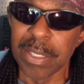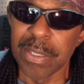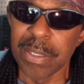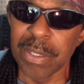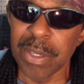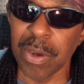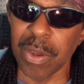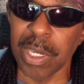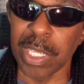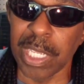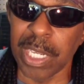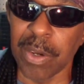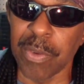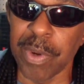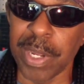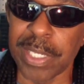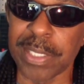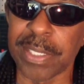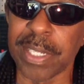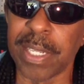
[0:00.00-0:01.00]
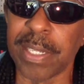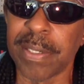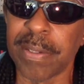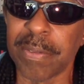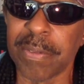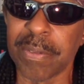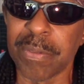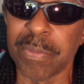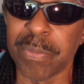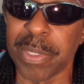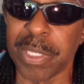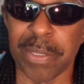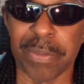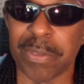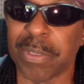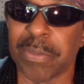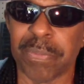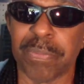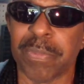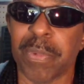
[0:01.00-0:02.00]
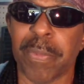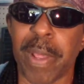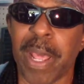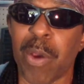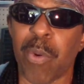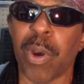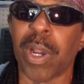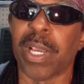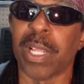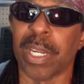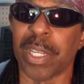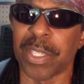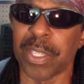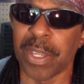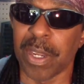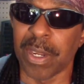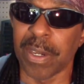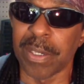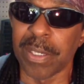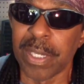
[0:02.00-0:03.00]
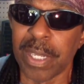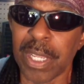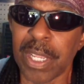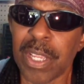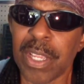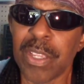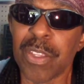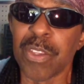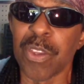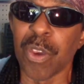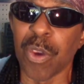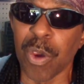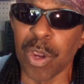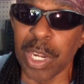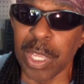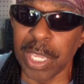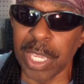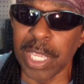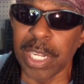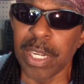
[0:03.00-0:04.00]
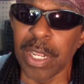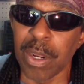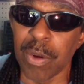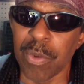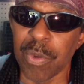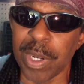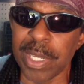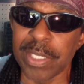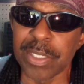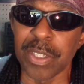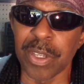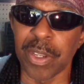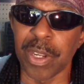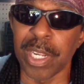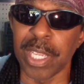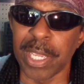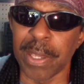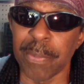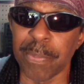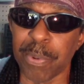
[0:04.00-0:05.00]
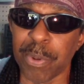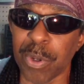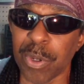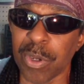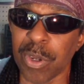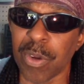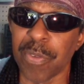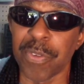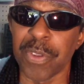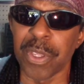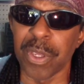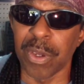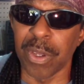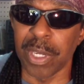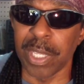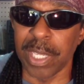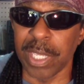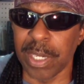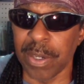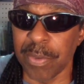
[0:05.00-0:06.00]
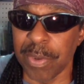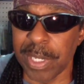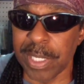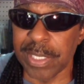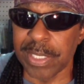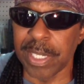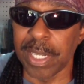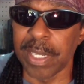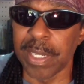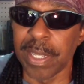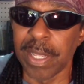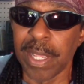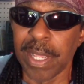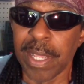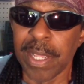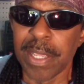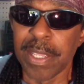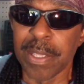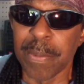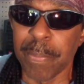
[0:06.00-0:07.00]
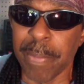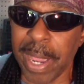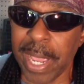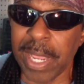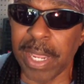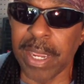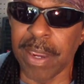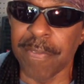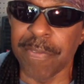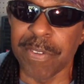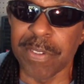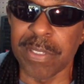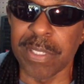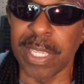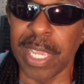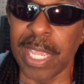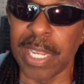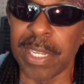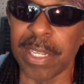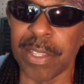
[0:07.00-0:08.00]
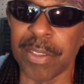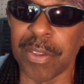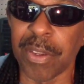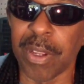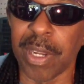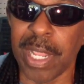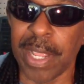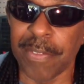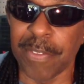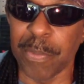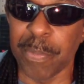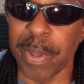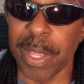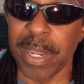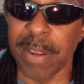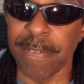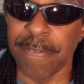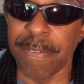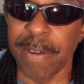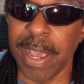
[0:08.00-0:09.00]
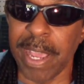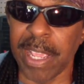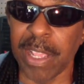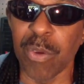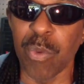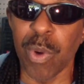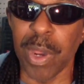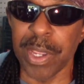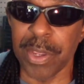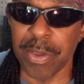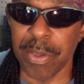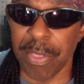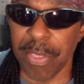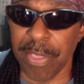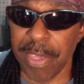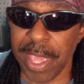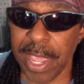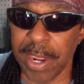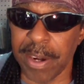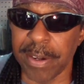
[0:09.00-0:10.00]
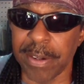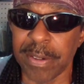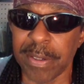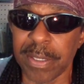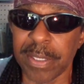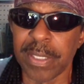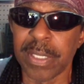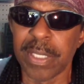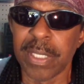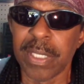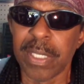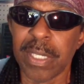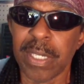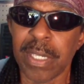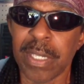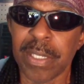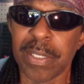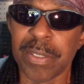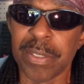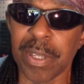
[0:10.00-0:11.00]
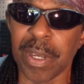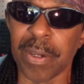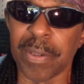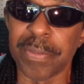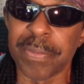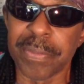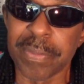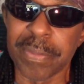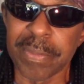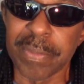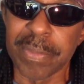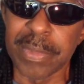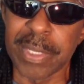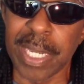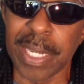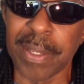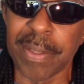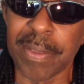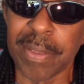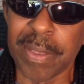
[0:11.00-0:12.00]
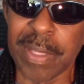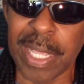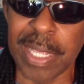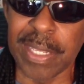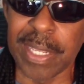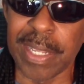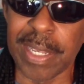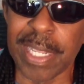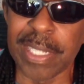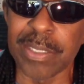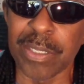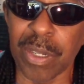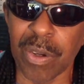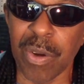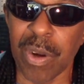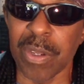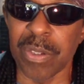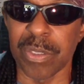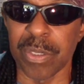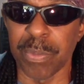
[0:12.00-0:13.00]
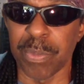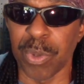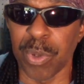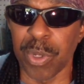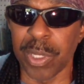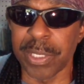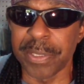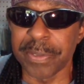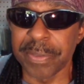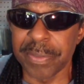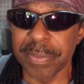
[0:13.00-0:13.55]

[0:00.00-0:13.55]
you're going to get arrested. No matter what color you are. You're going to get pulled over, you're going to get arrested, your bike confiscated, and you're going to have to pay the fine while you're there. So, yeah, that's across the board.